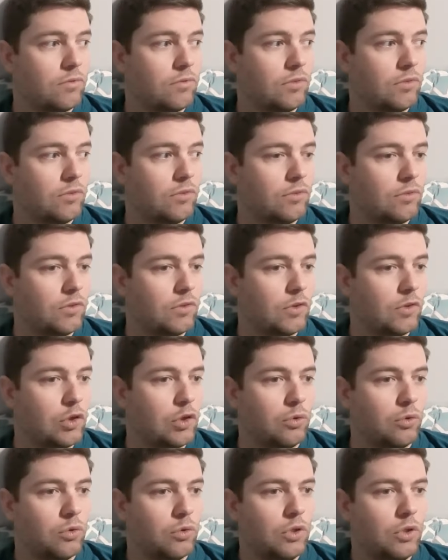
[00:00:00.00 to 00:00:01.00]
who
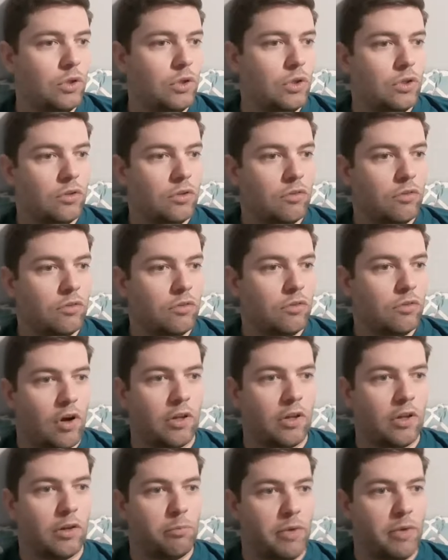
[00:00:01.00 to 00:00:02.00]
follow
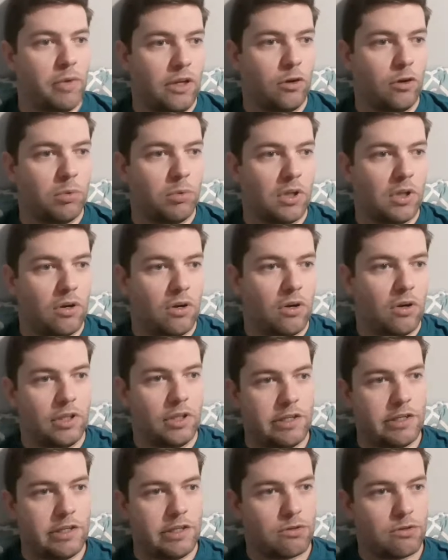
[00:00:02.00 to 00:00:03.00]
me who belong to
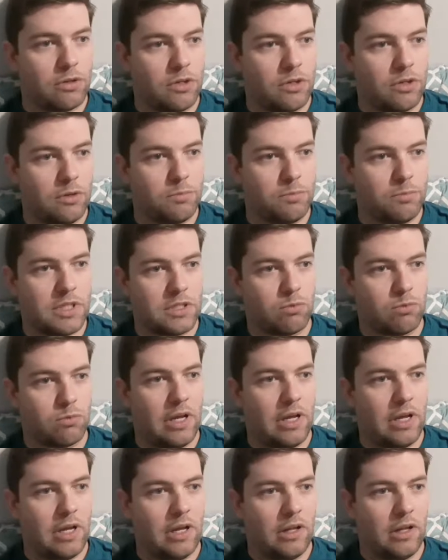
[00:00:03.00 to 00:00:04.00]
these groups as
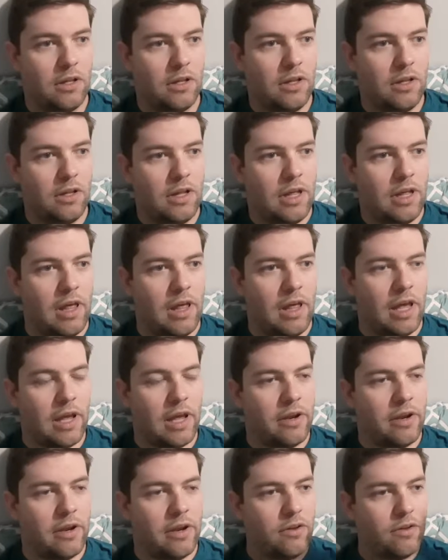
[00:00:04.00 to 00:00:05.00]
well,
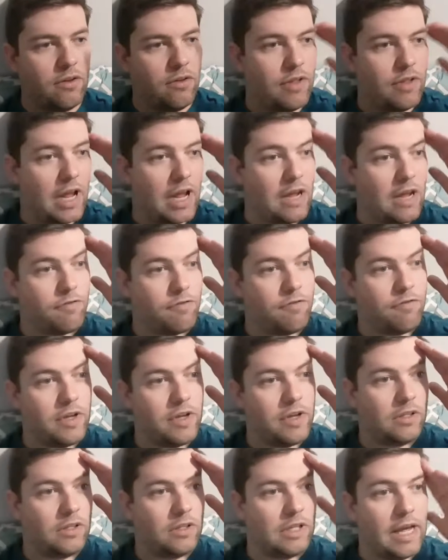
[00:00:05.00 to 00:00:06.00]
and they feel
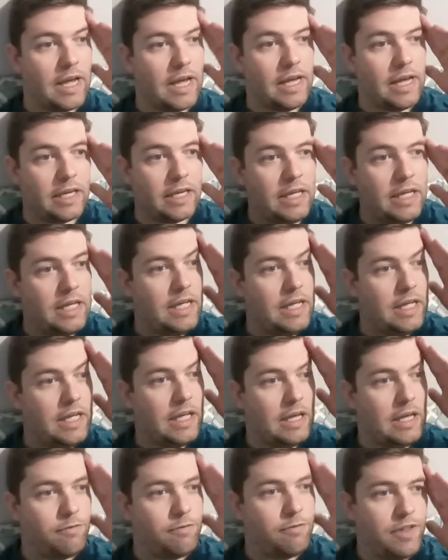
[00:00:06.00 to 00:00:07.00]
like if
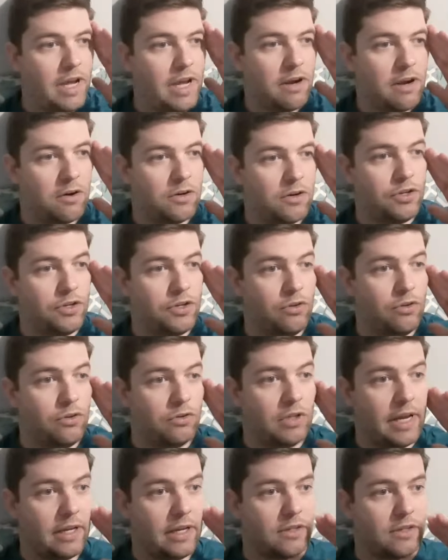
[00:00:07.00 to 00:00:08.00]
they are to
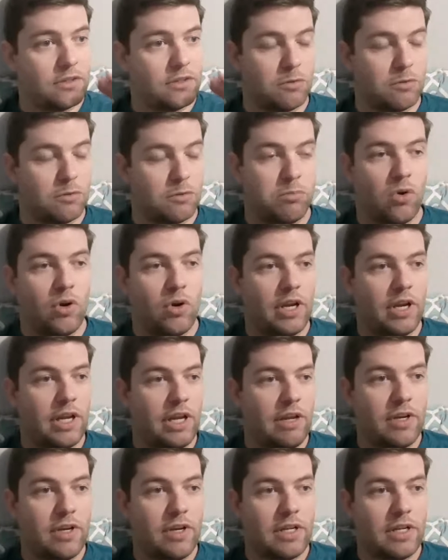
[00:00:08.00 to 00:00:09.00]
like support even
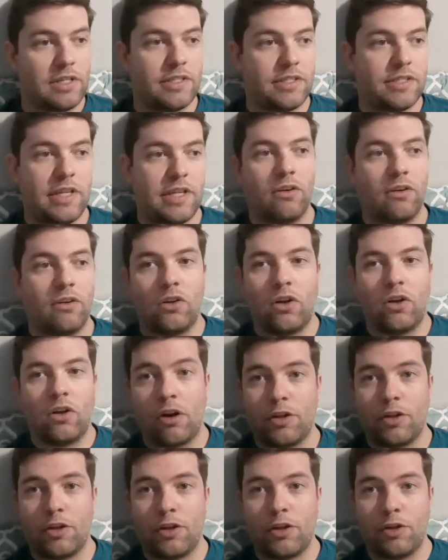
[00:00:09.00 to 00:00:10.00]
a single
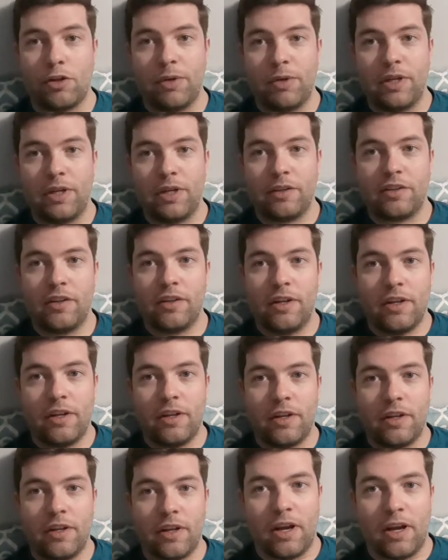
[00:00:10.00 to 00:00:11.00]
argument
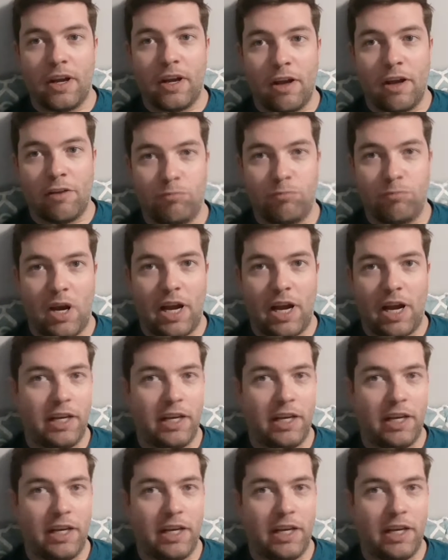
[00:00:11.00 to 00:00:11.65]
of mine,